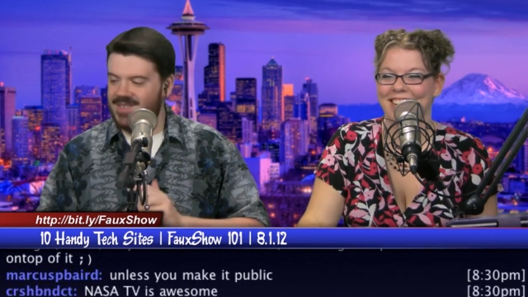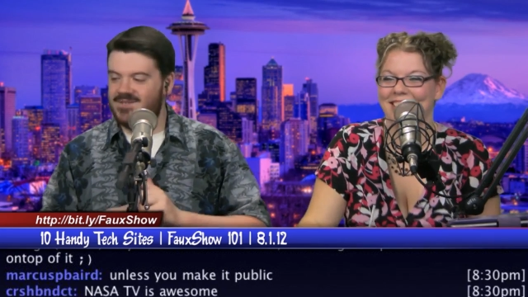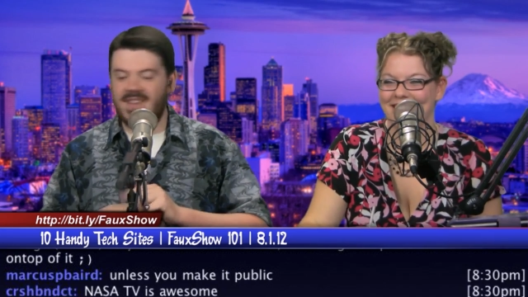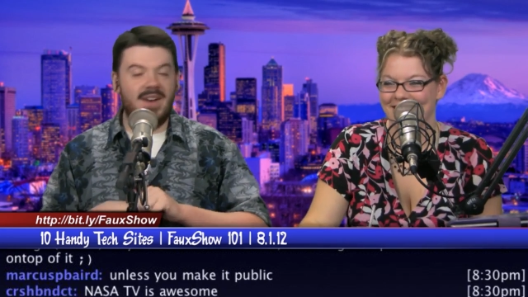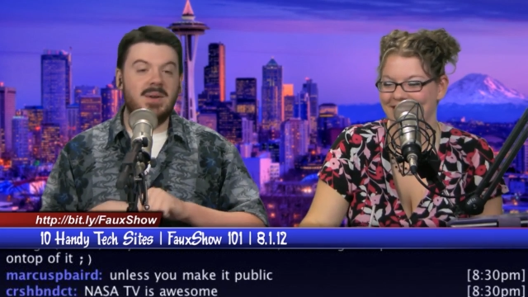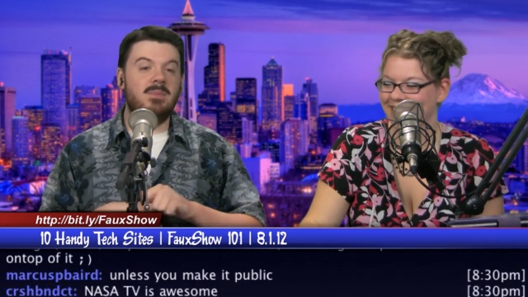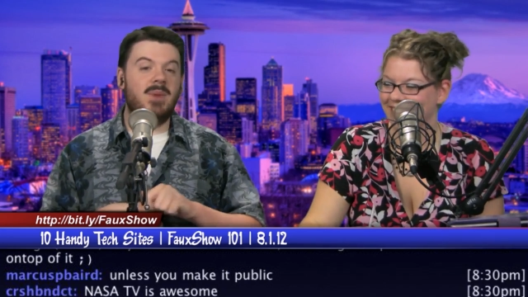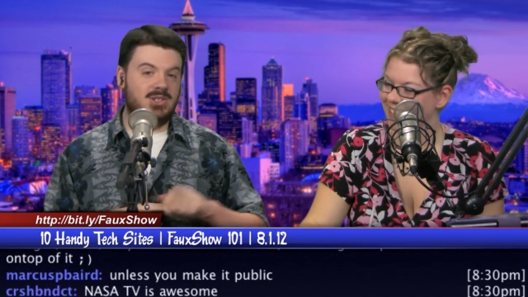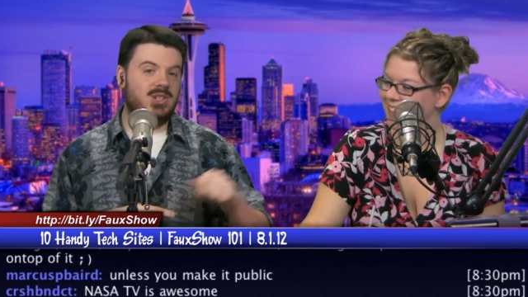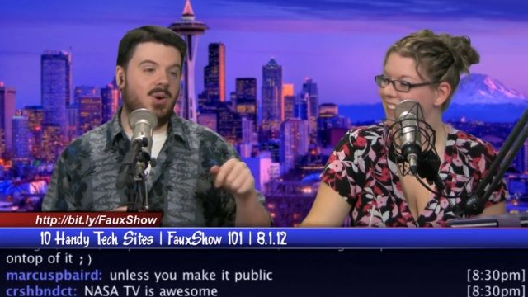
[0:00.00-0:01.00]
Speaker 1: very
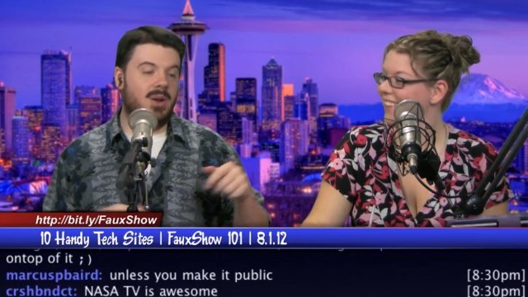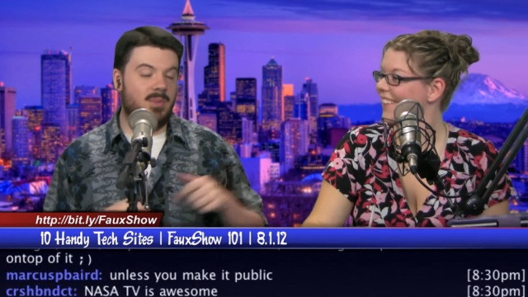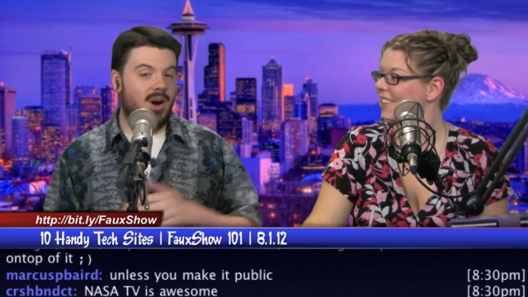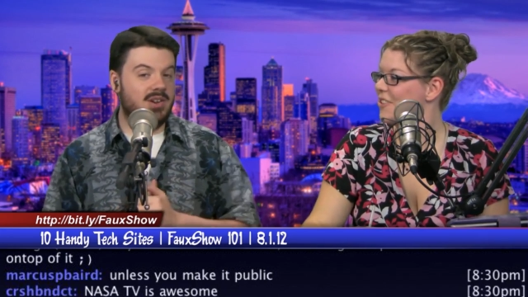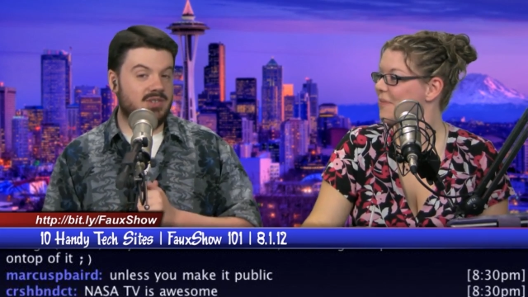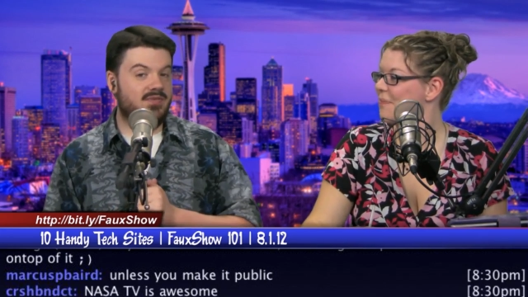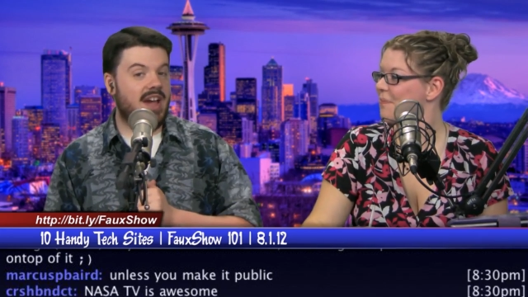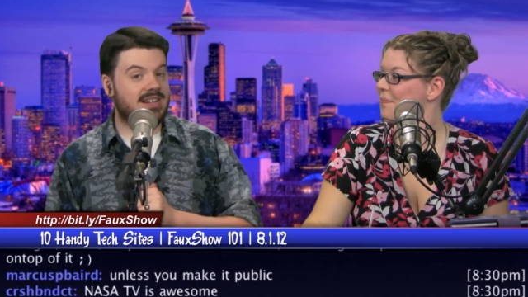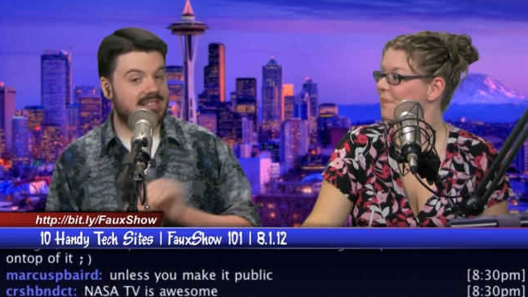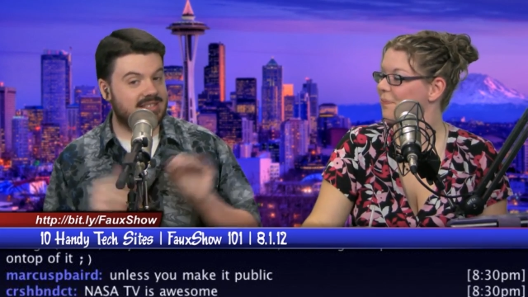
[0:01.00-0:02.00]
much so on Mars. In
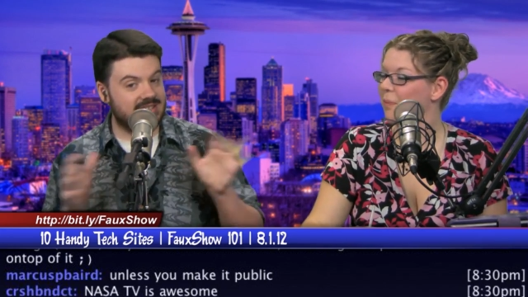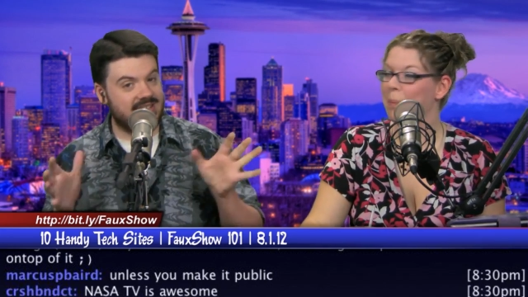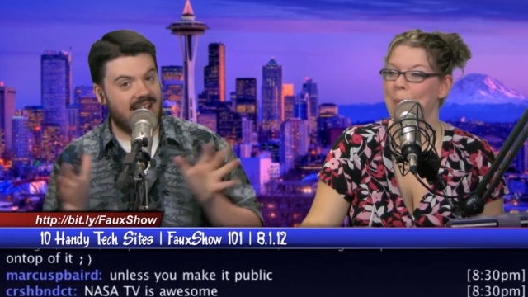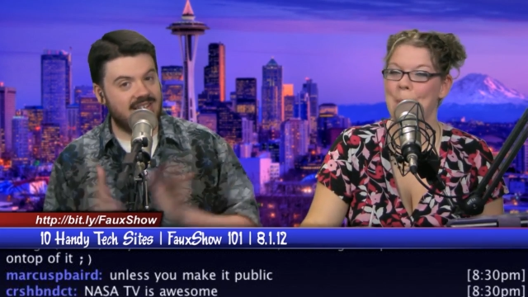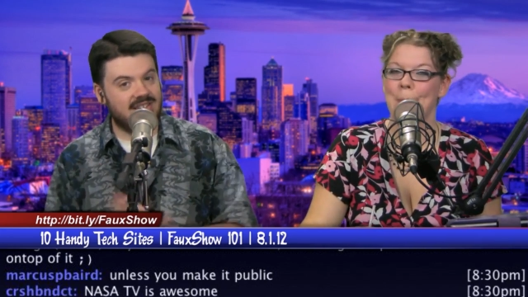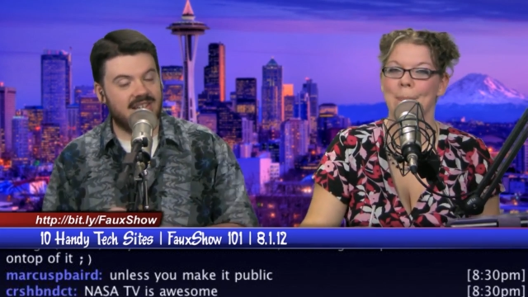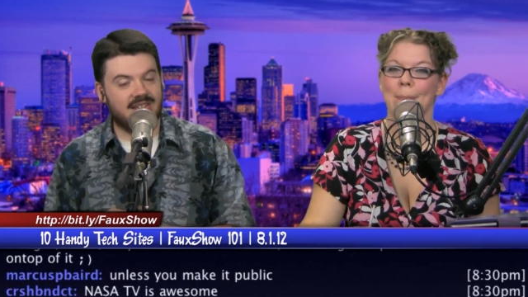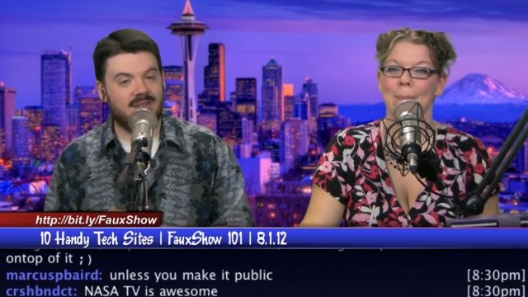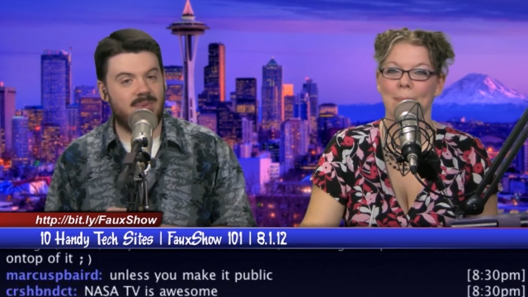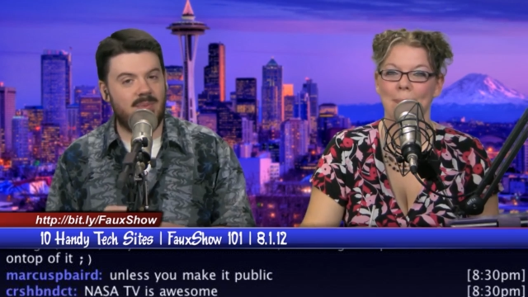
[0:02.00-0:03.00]
fact, it's it's mm -hmm. actually
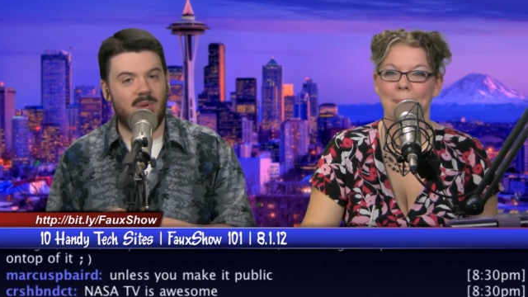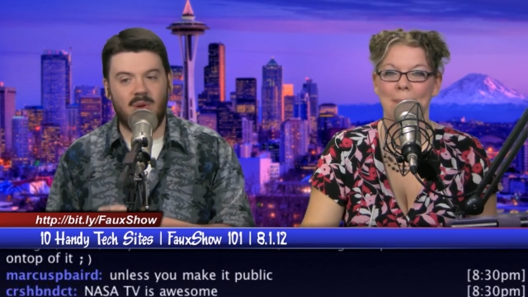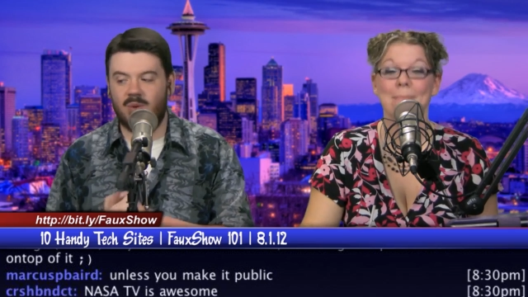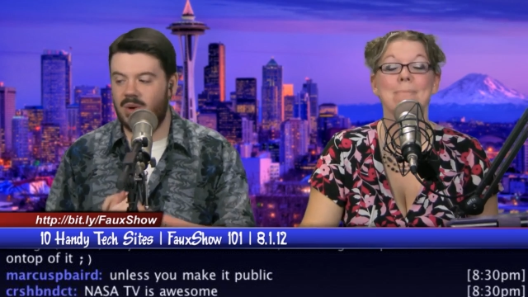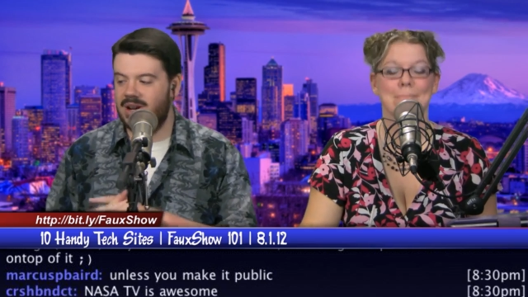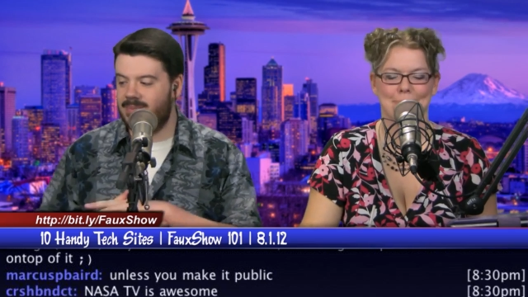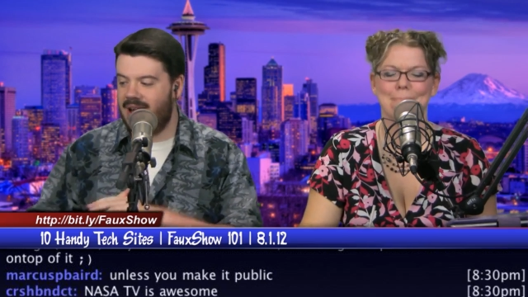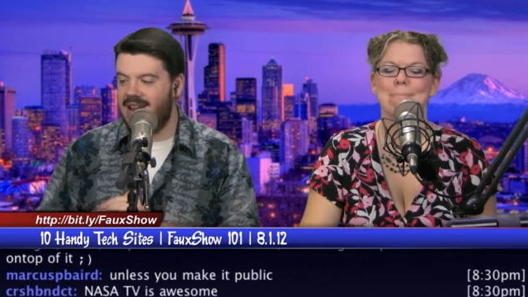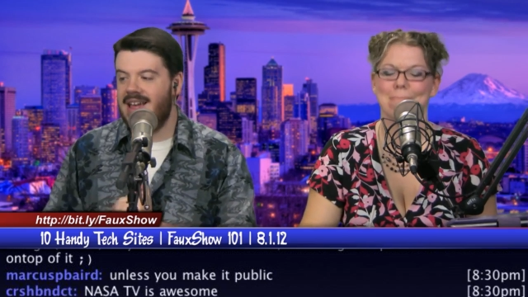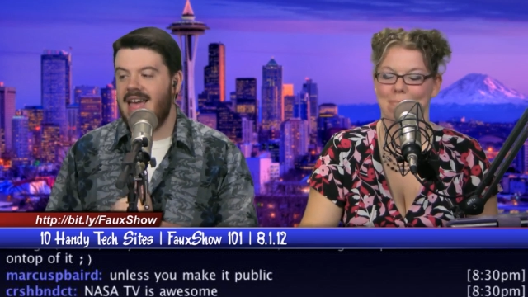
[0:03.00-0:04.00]
mm-hmm. there, people are a little worried
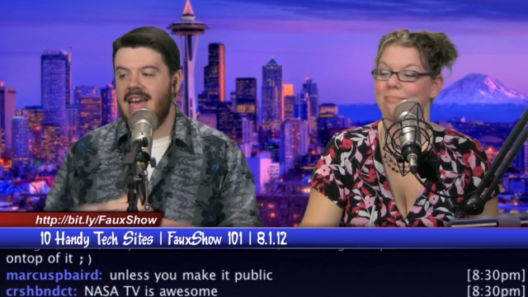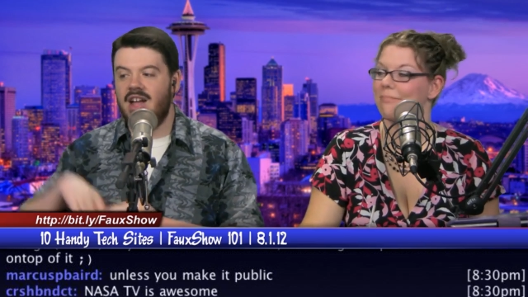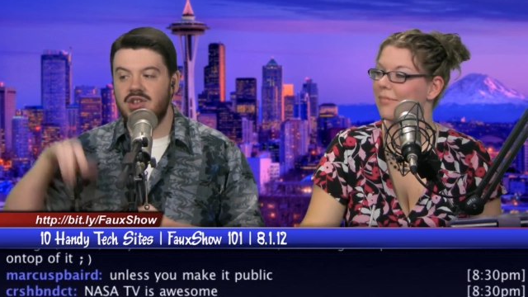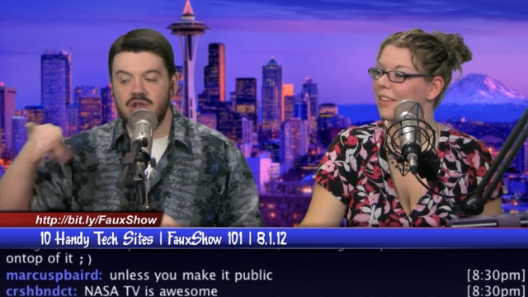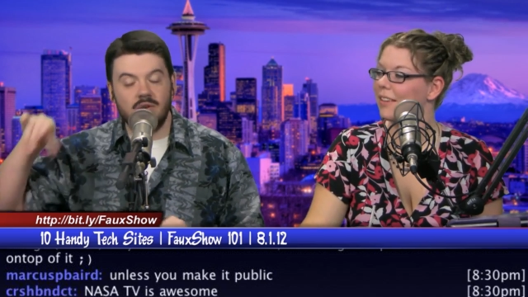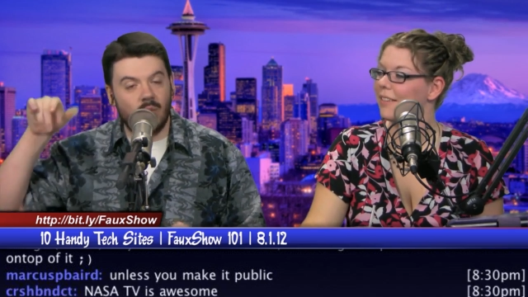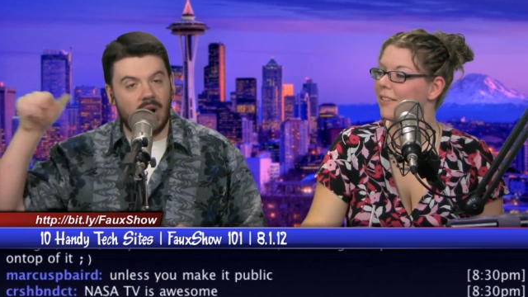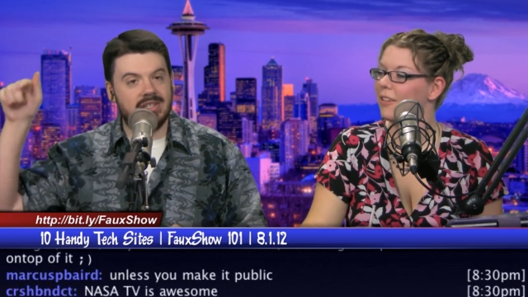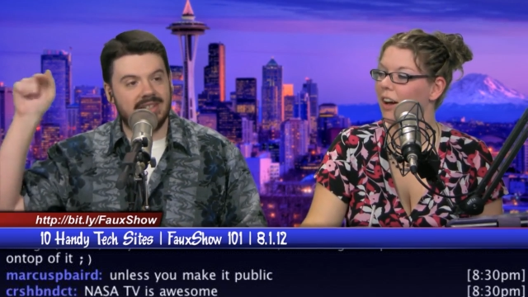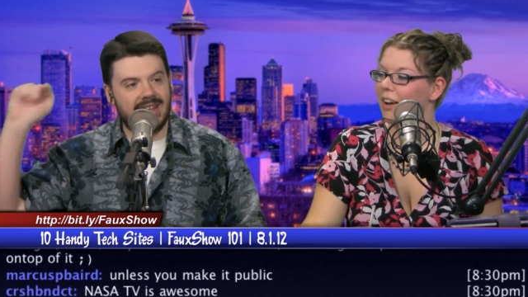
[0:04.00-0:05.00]
about it, and you can
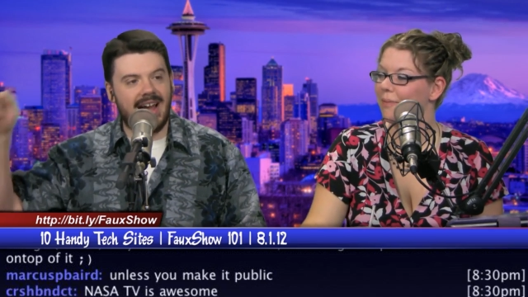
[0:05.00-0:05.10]
watch it